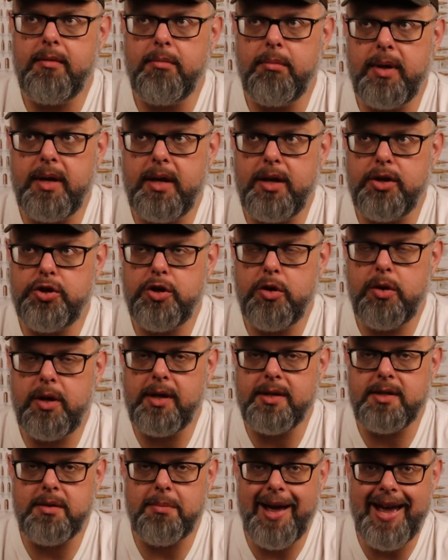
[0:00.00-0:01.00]
be
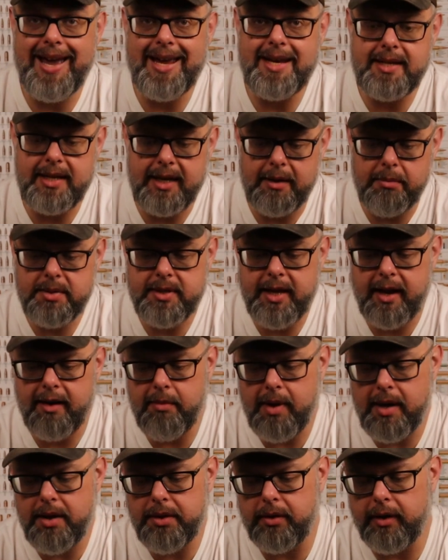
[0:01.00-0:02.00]
shooting some A-tips out of
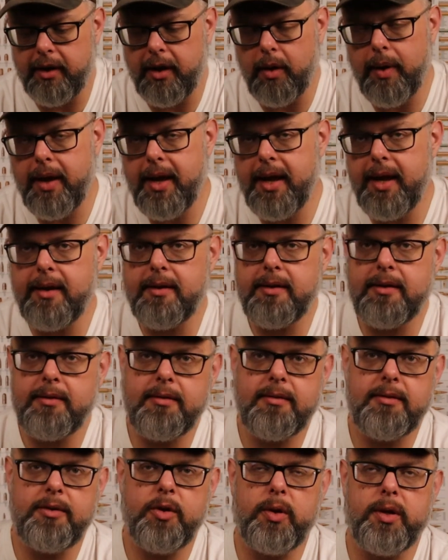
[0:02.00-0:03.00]
my 308,
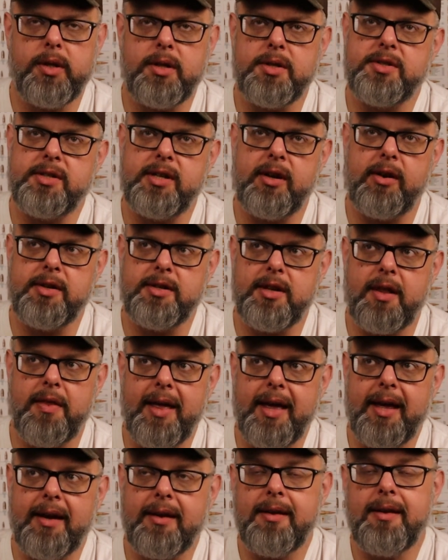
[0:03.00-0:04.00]
doing a little series on
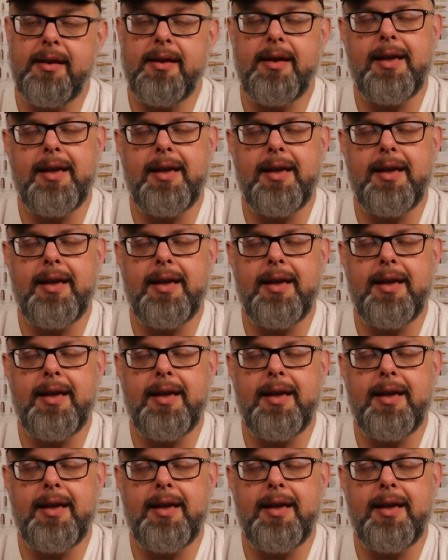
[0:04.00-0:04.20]
that.